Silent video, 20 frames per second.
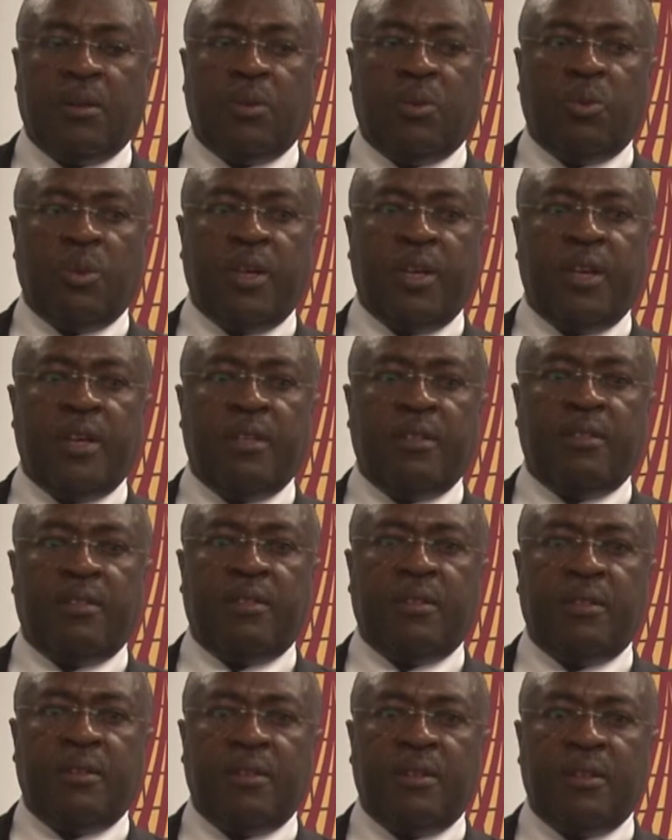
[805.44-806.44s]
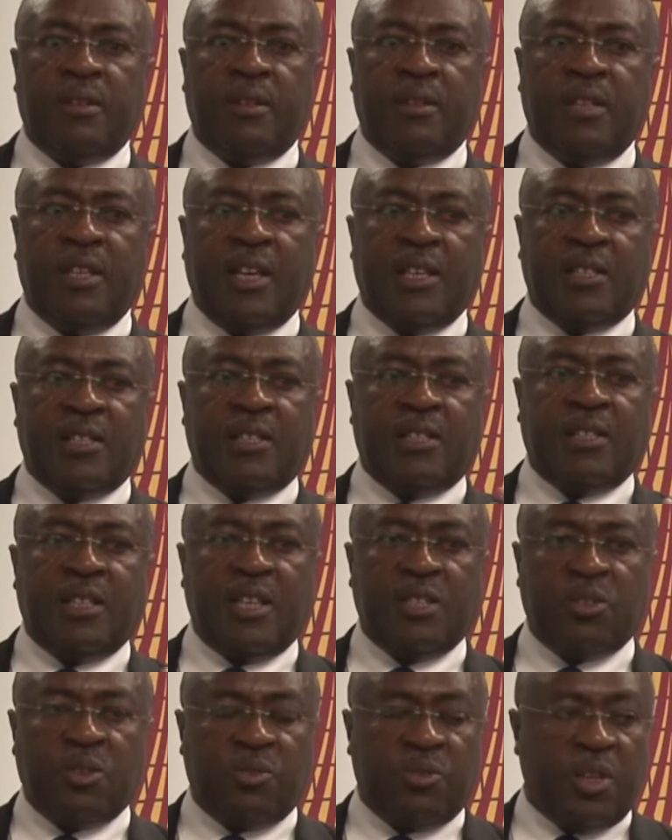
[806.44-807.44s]
with the
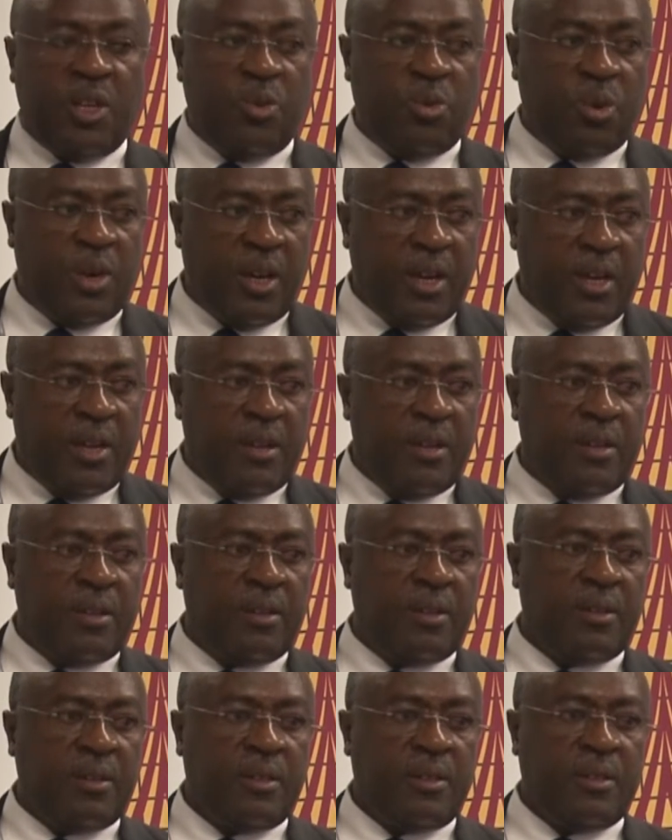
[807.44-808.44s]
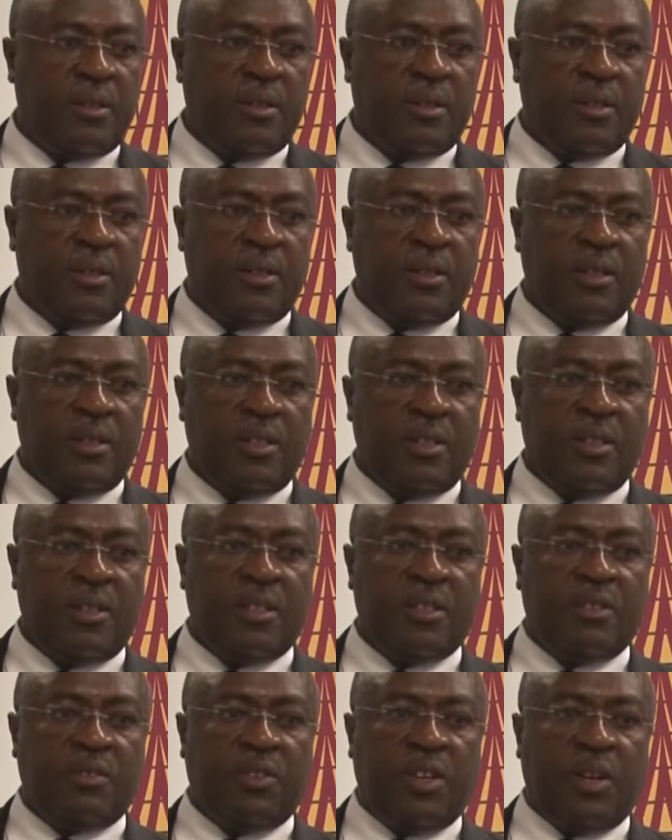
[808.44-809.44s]
assistance of the UN, it
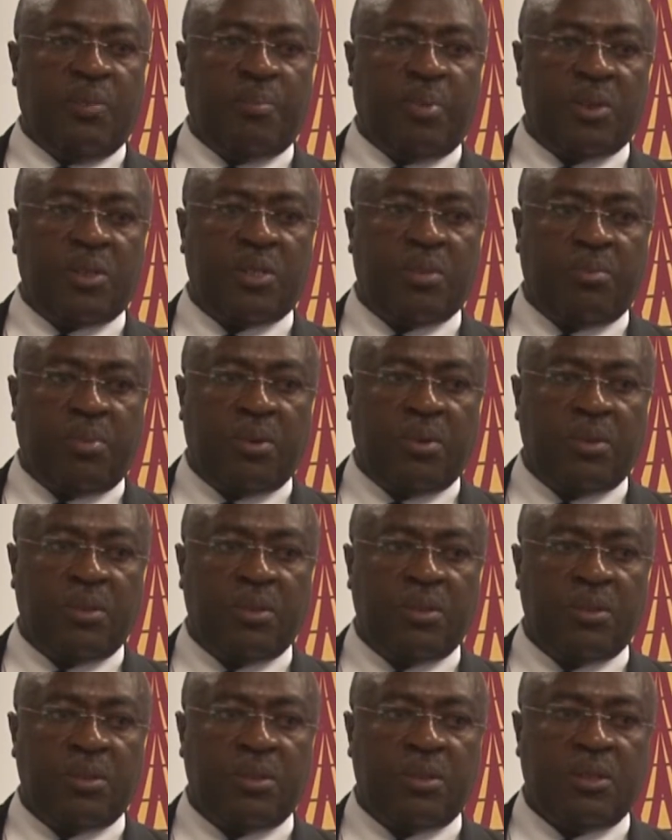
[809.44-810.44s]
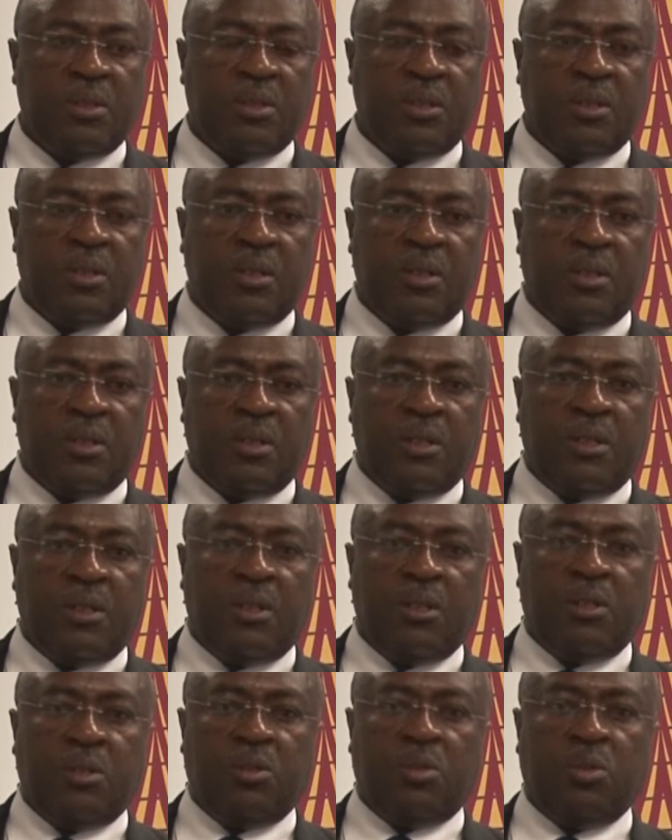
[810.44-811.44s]
is very possible
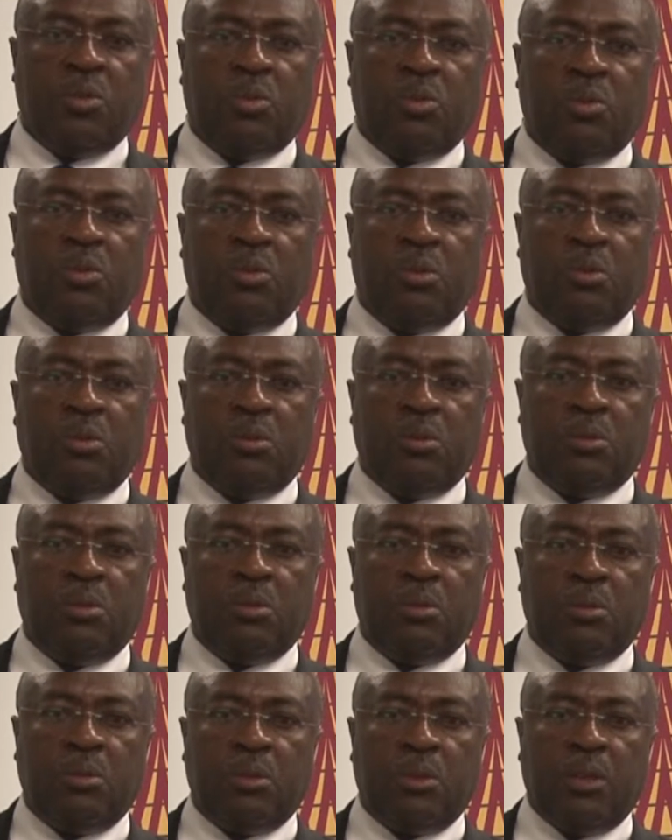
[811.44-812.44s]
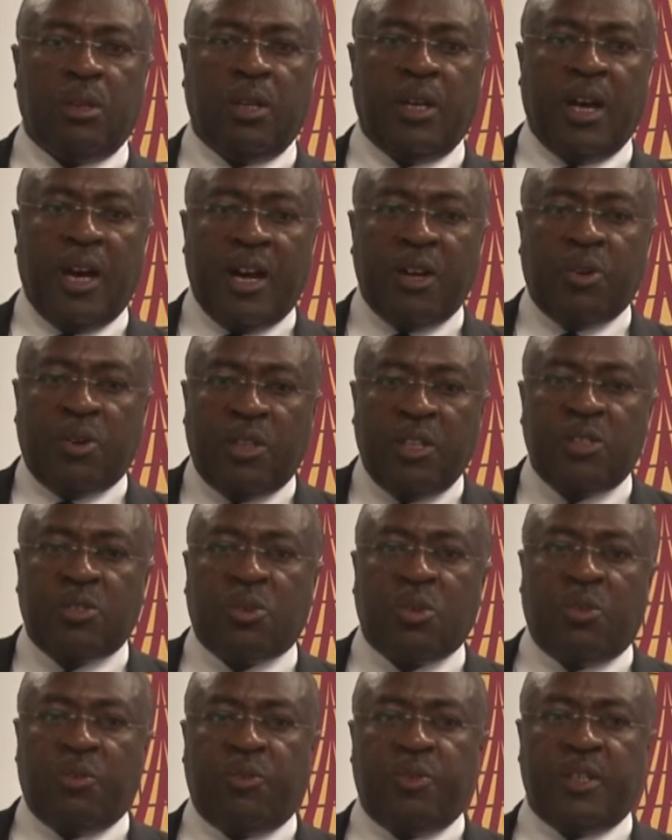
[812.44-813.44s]
to handle these
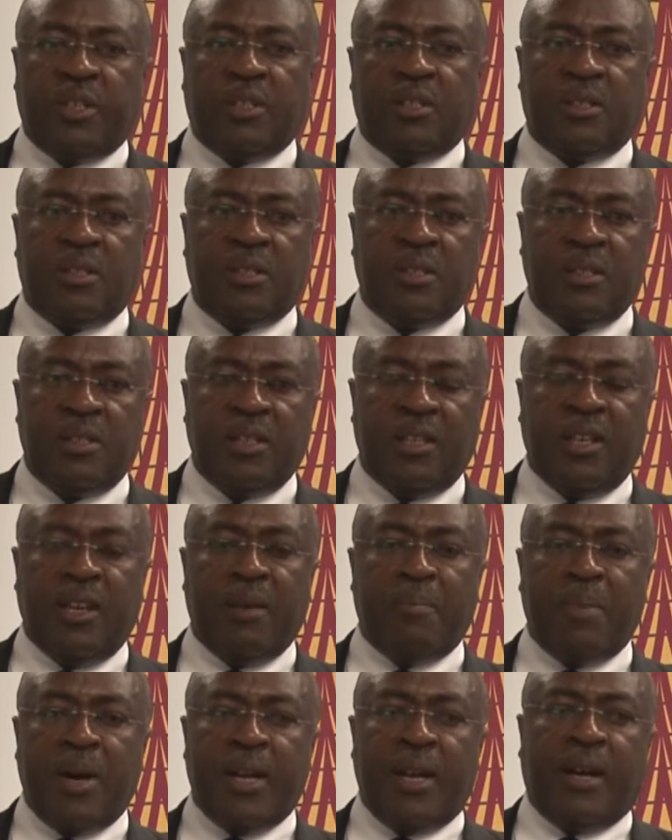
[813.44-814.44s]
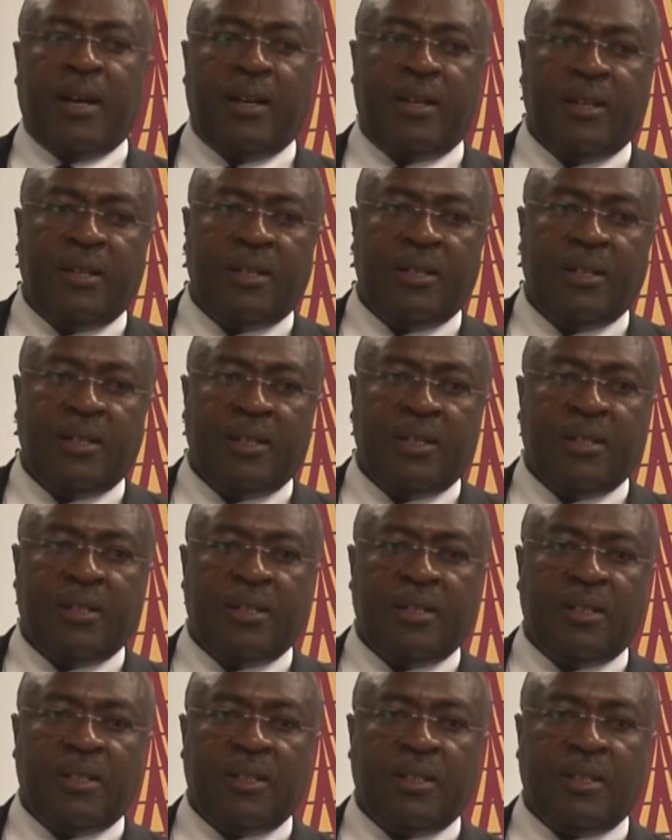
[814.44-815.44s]
conflicts in a manner
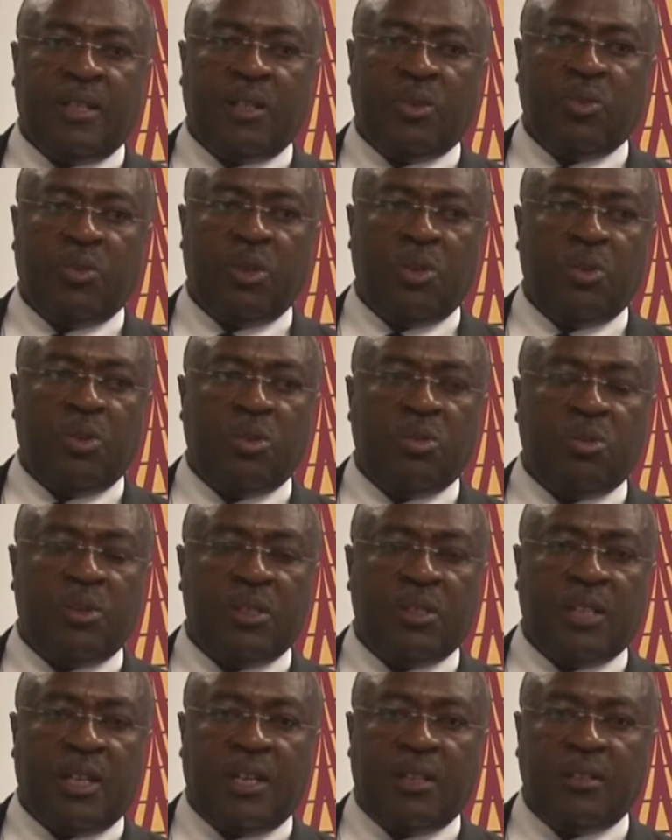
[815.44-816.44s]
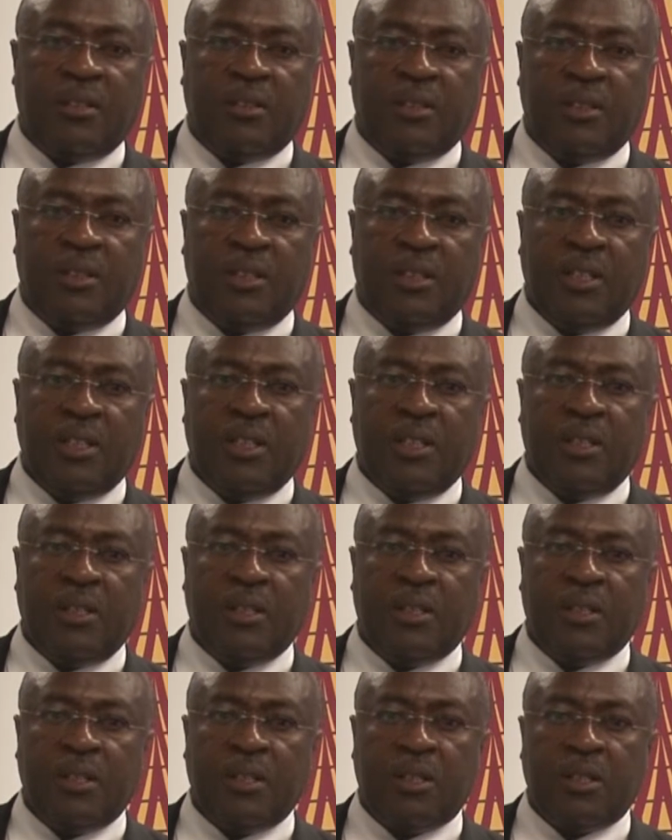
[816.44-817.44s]
that will not result
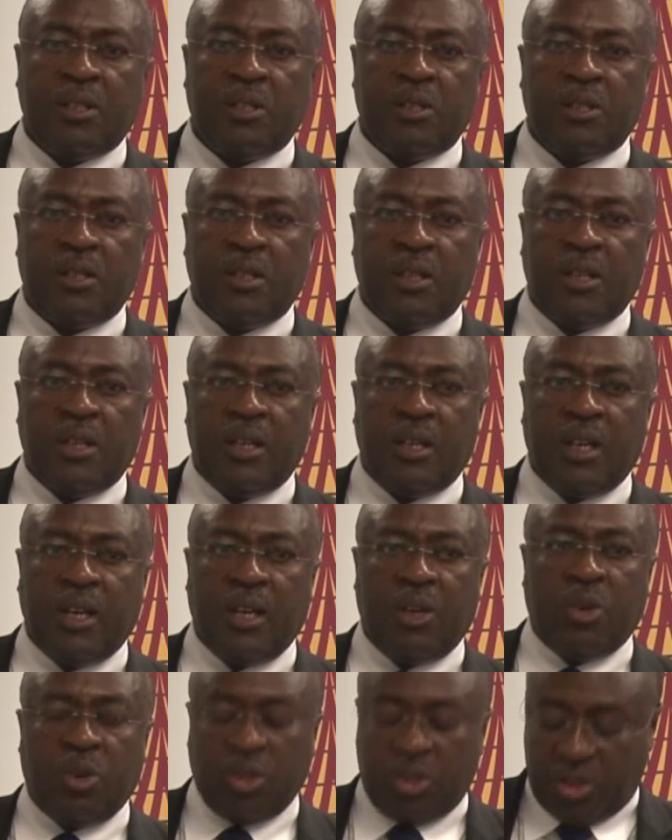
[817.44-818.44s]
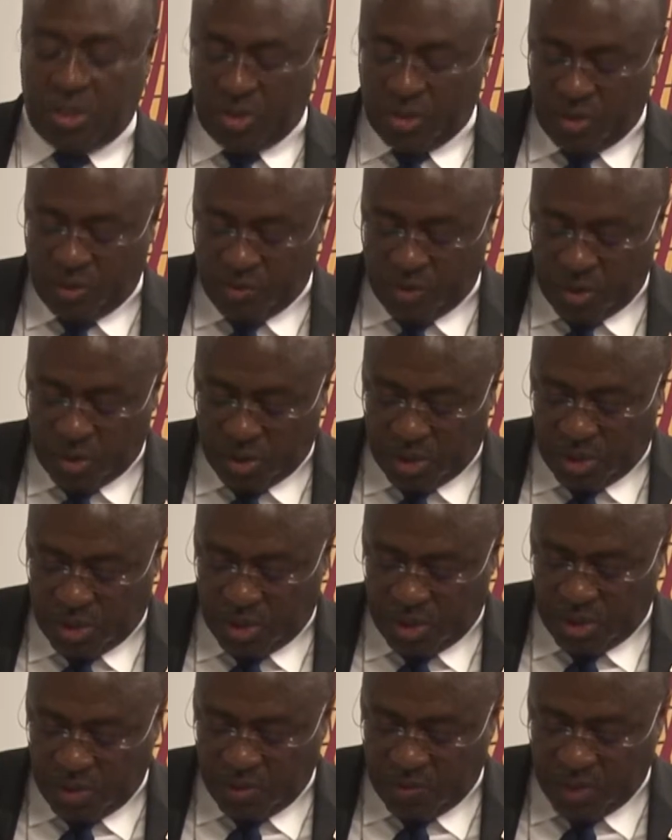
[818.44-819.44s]
in a lot of
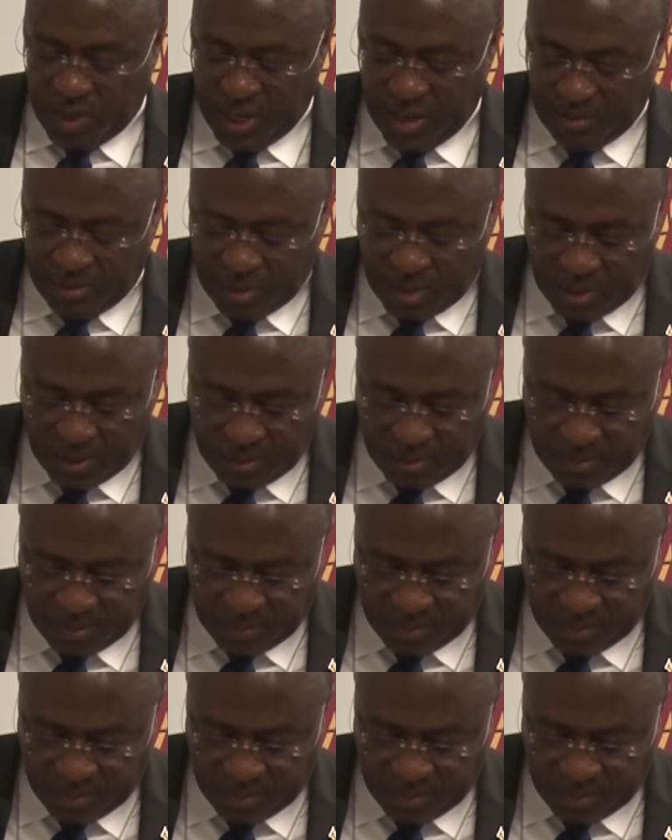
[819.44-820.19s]
loss of lives.